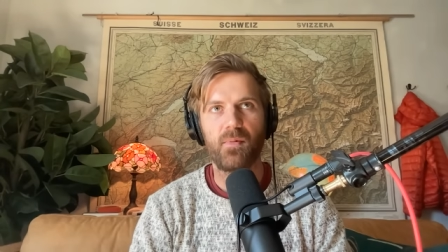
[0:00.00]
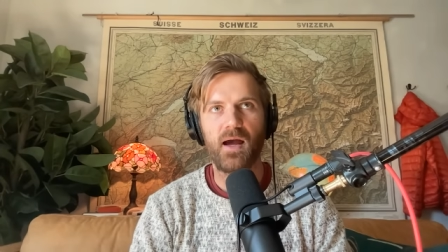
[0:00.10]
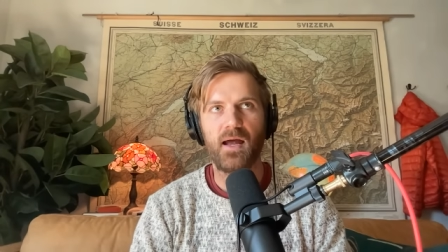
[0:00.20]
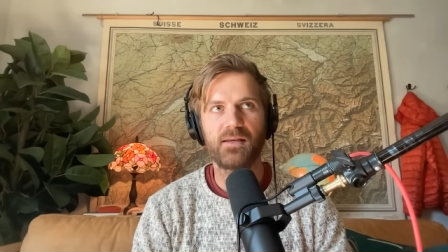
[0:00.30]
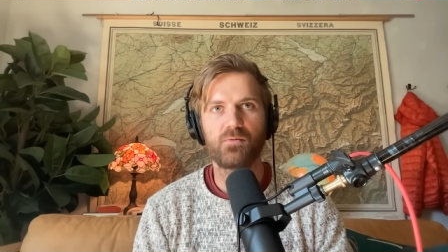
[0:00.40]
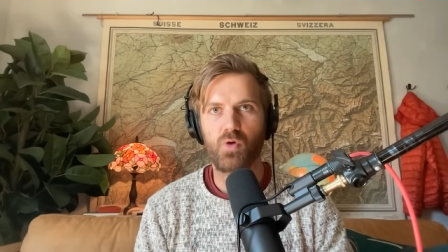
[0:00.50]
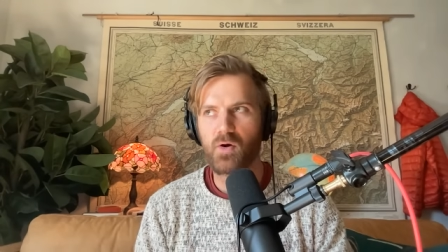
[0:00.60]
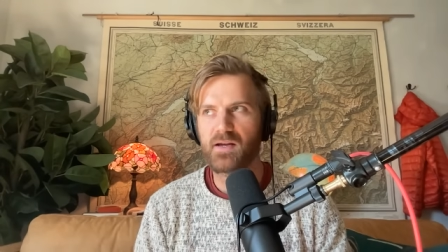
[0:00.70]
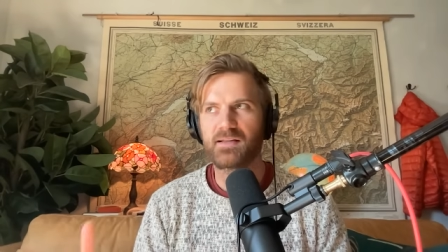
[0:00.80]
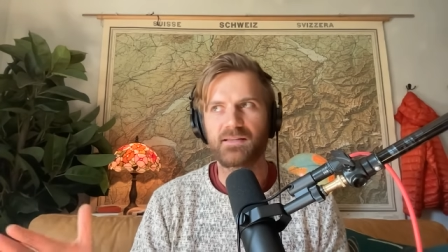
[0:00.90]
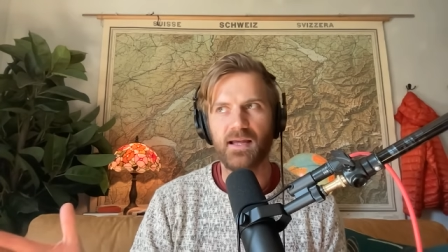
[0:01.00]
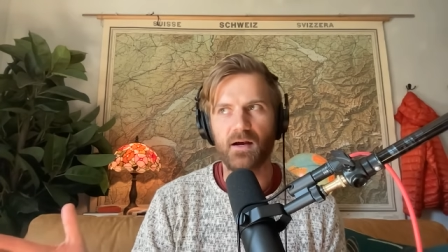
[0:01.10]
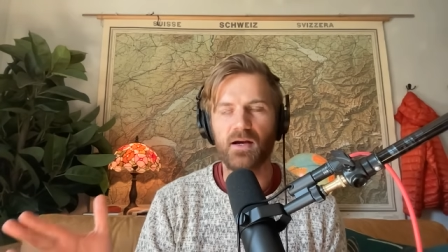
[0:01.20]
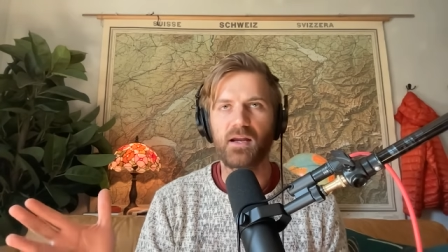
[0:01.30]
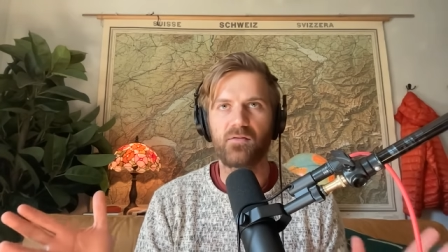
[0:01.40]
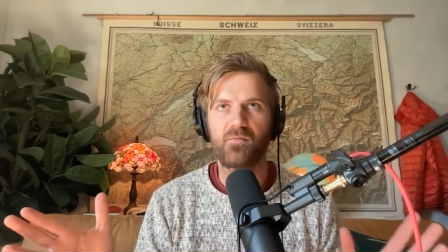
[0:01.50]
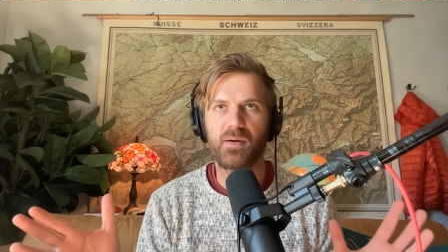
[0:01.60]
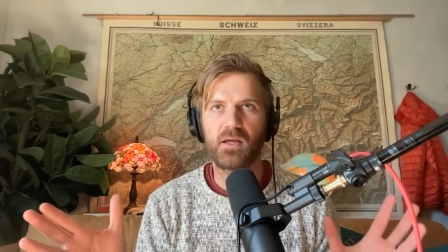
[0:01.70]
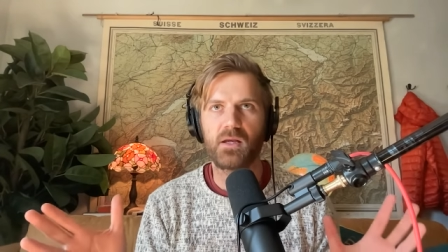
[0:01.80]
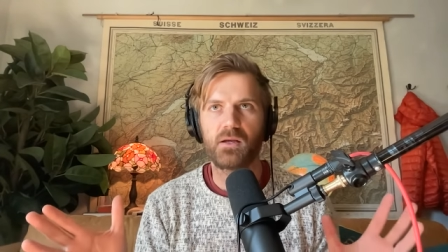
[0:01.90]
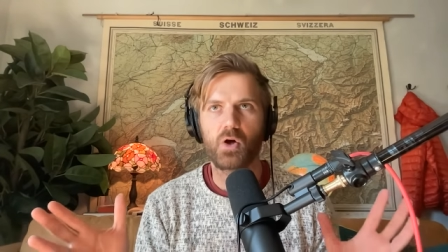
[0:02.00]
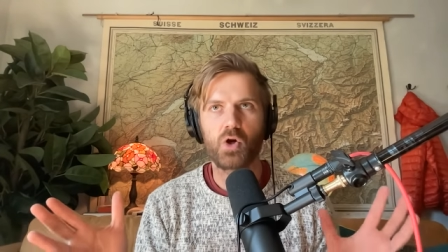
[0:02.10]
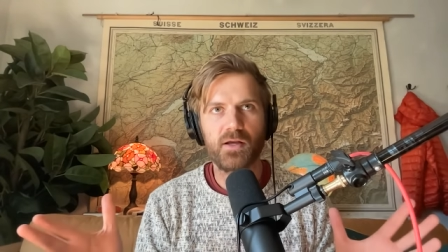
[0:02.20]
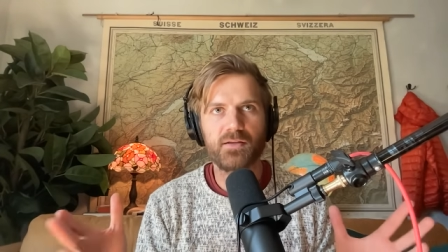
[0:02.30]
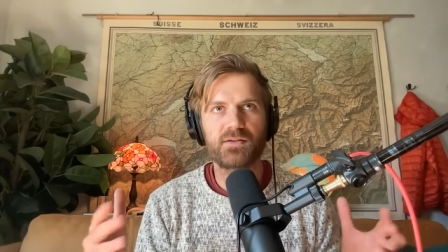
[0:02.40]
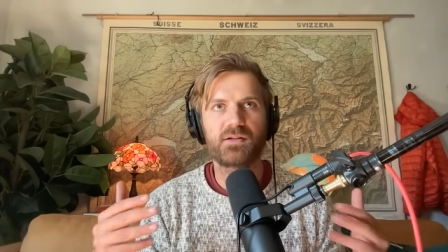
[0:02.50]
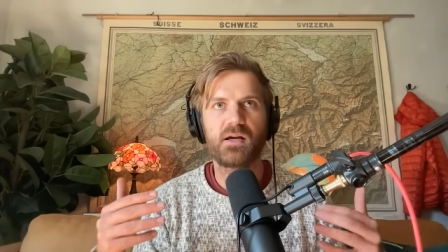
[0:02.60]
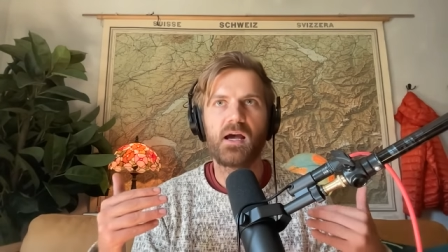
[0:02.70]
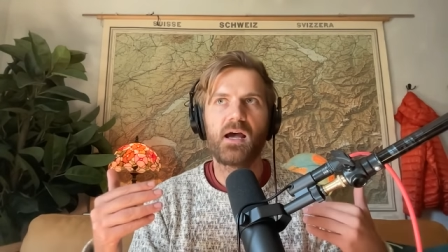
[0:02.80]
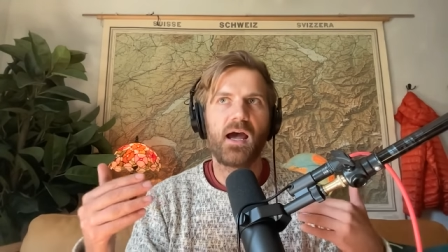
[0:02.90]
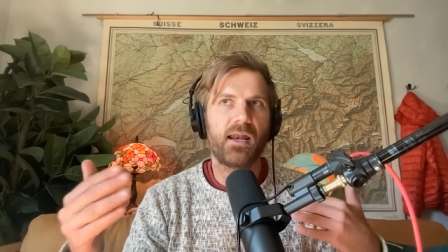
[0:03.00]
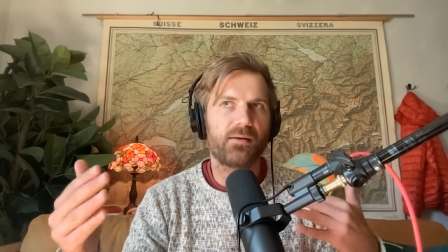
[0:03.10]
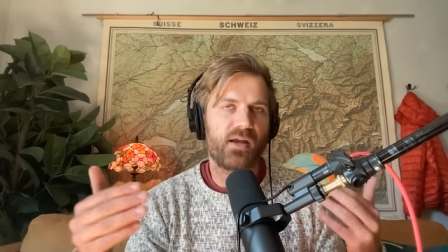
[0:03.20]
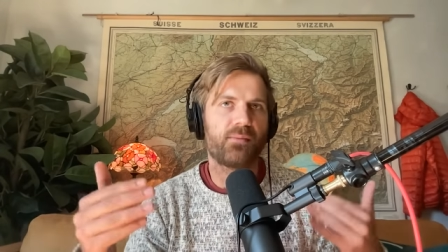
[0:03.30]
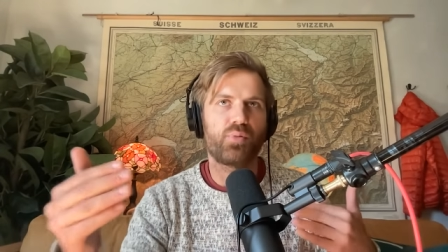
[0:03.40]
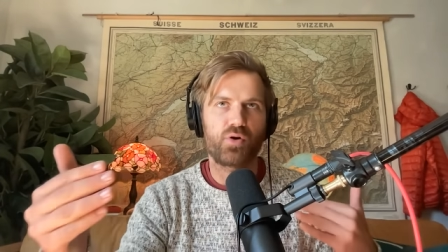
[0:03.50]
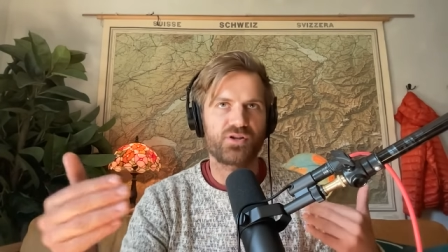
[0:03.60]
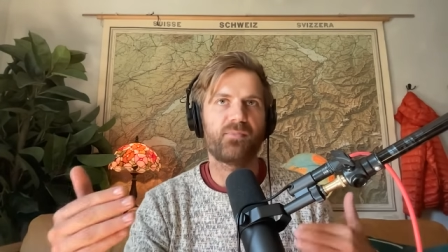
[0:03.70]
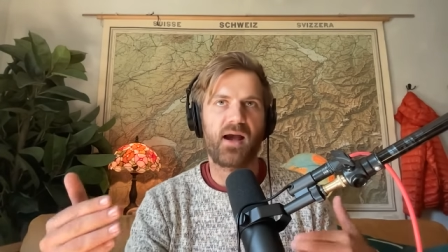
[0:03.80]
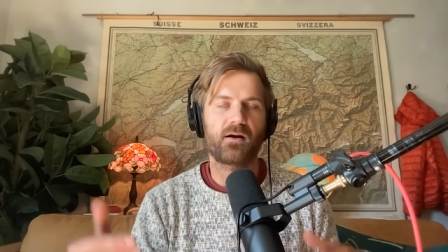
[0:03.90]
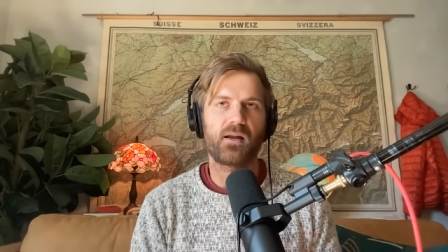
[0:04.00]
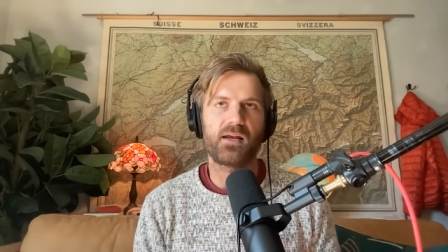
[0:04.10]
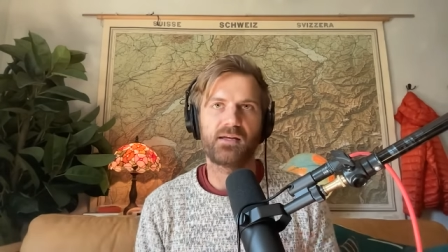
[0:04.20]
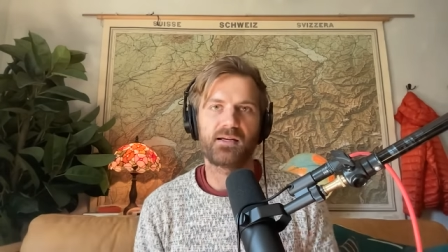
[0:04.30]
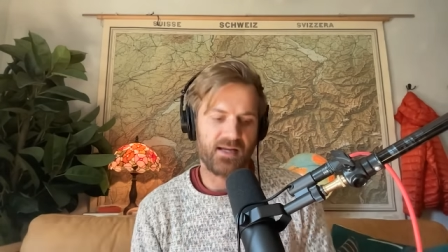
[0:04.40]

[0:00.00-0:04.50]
And Rogan is there kind of being earnest and, and pushing back on ideas.